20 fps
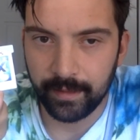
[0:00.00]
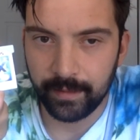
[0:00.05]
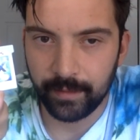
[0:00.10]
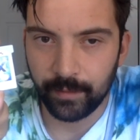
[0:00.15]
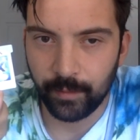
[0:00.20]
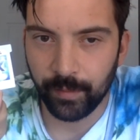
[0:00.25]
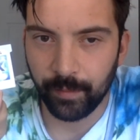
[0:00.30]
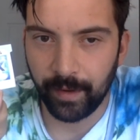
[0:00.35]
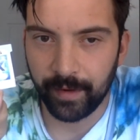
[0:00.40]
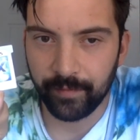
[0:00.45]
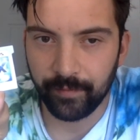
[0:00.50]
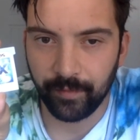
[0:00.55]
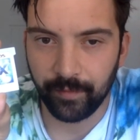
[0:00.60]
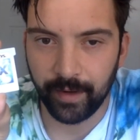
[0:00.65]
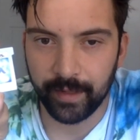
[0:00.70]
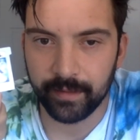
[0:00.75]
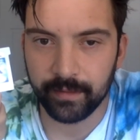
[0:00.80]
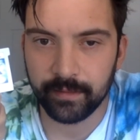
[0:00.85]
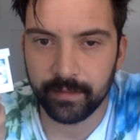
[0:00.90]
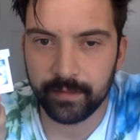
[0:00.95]
with my
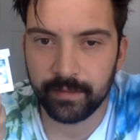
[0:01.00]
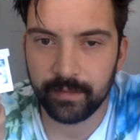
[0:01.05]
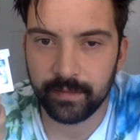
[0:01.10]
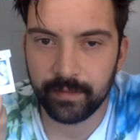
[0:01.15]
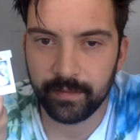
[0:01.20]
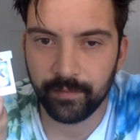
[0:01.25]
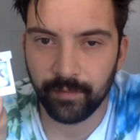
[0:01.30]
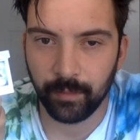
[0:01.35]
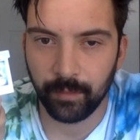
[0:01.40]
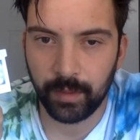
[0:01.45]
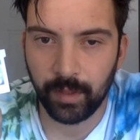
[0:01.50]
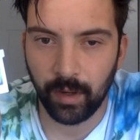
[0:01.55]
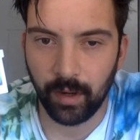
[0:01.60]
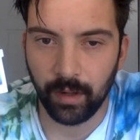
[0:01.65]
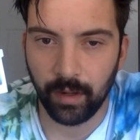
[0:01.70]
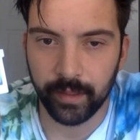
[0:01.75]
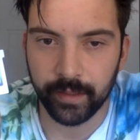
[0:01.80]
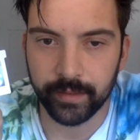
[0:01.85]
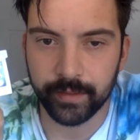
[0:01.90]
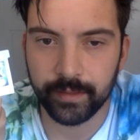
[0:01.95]
friends from
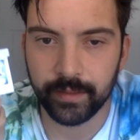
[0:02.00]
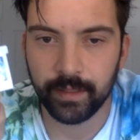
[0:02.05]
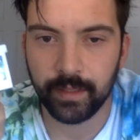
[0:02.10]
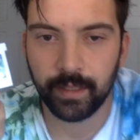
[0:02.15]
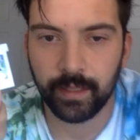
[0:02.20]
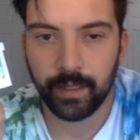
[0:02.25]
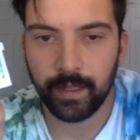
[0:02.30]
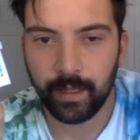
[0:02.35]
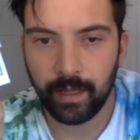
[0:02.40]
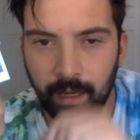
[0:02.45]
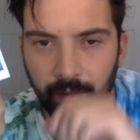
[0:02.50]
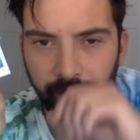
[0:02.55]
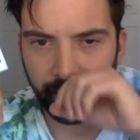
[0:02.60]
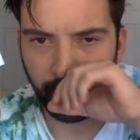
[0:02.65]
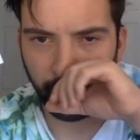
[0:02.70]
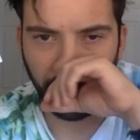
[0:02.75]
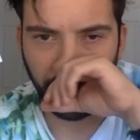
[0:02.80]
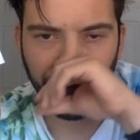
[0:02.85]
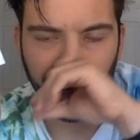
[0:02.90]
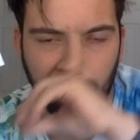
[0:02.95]
college. I think
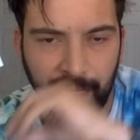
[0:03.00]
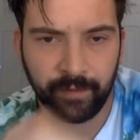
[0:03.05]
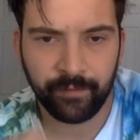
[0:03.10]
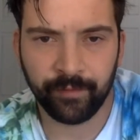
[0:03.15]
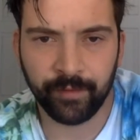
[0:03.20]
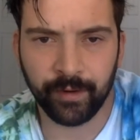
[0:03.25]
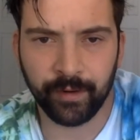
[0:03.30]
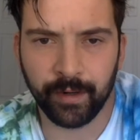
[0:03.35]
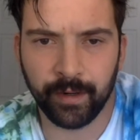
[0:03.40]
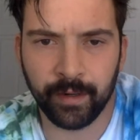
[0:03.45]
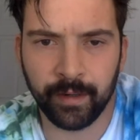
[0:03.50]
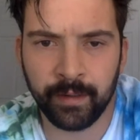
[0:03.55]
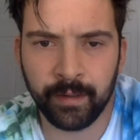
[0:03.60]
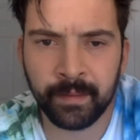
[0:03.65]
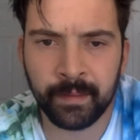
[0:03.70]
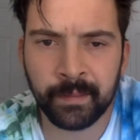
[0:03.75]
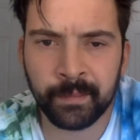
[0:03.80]
I went back for